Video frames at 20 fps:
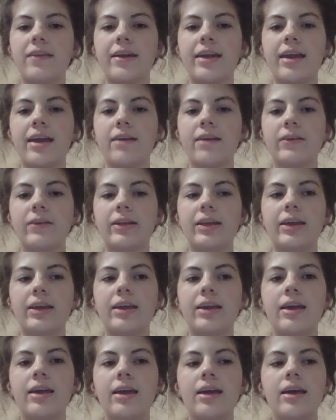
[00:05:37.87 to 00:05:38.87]
They can't
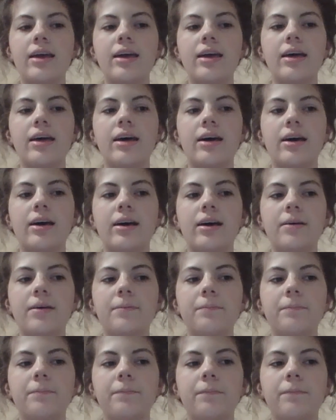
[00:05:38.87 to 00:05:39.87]
really
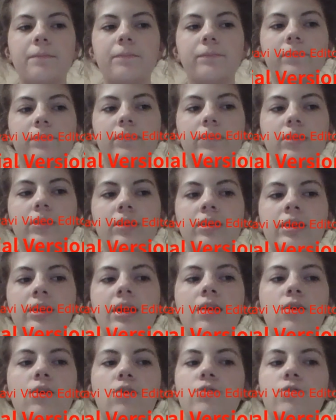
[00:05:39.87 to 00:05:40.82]
get